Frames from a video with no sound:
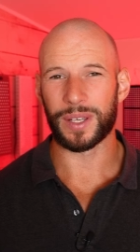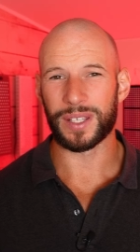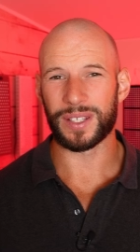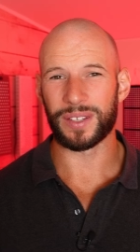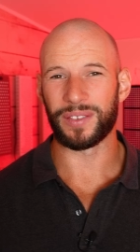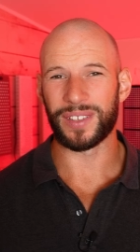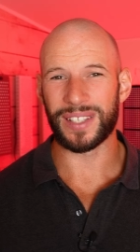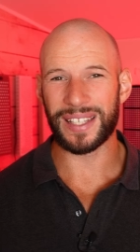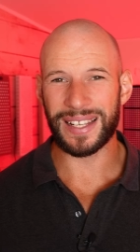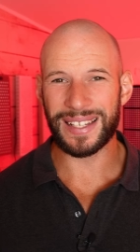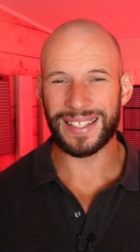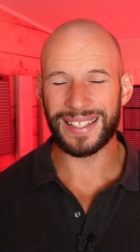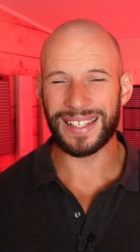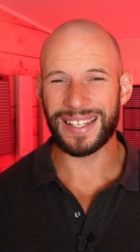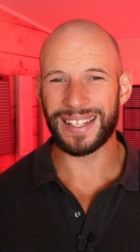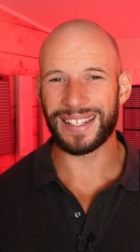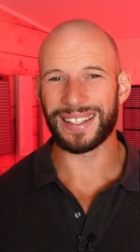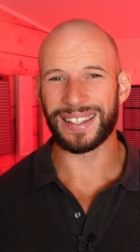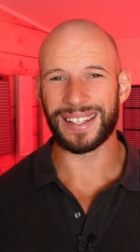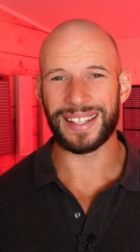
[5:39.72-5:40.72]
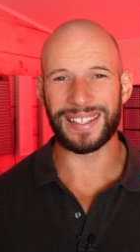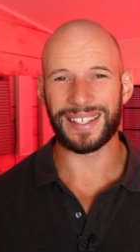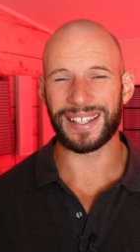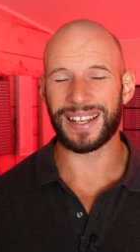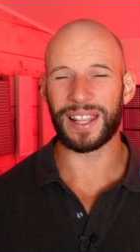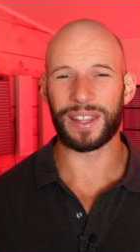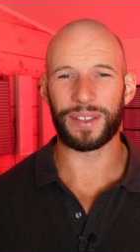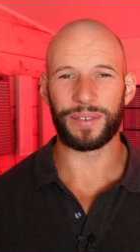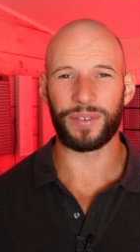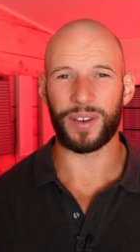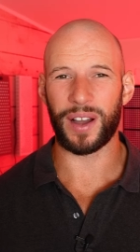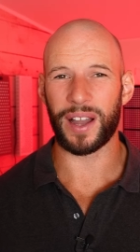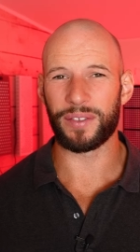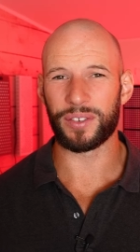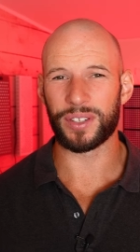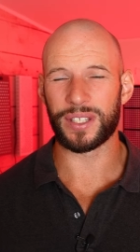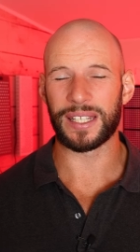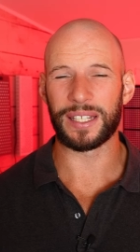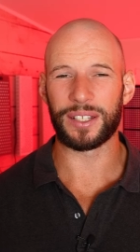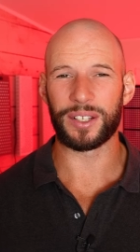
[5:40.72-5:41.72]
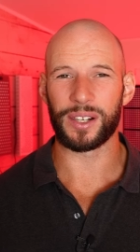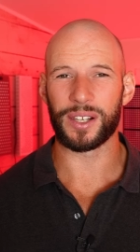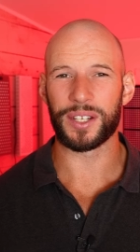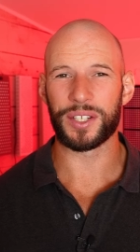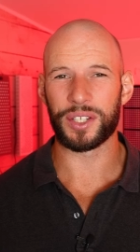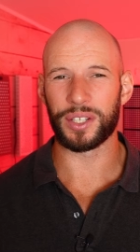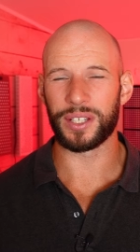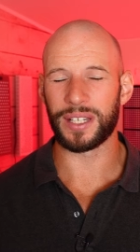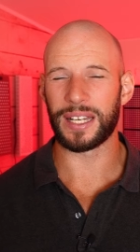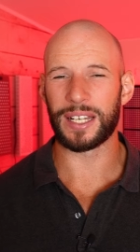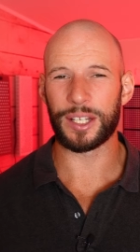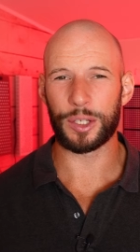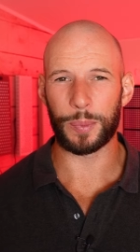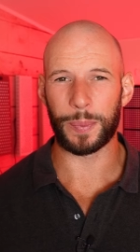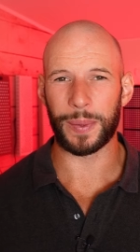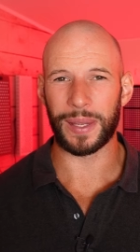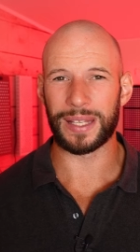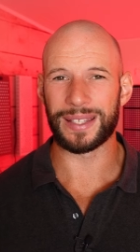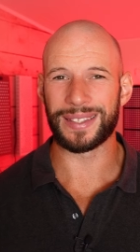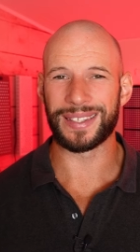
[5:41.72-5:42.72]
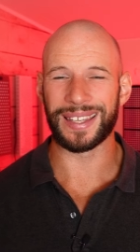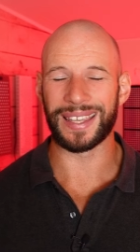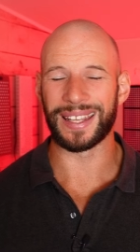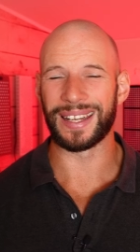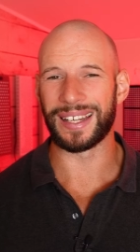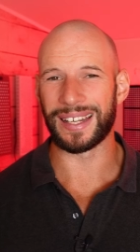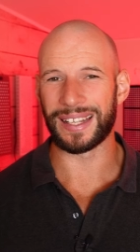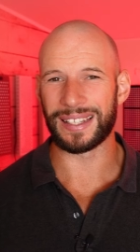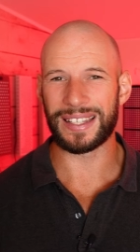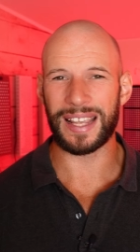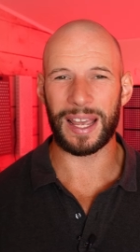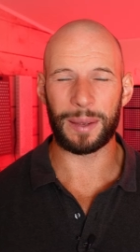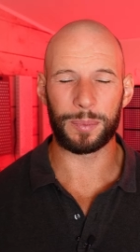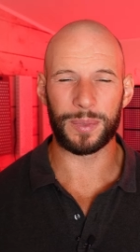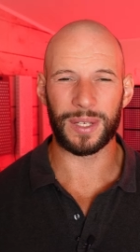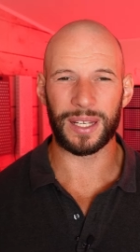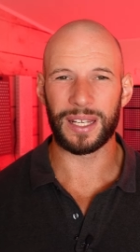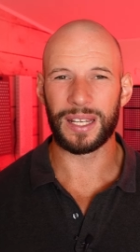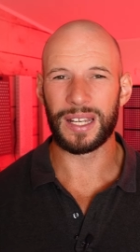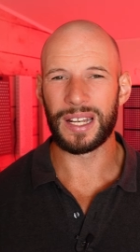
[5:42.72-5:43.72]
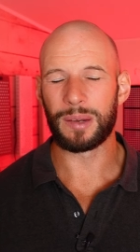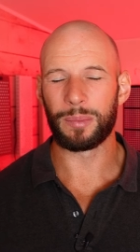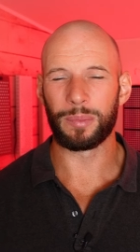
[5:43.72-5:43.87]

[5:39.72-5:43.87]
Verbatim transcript: Because if it doesn't, there's another five or ten dollars you need to spend to get an adapter.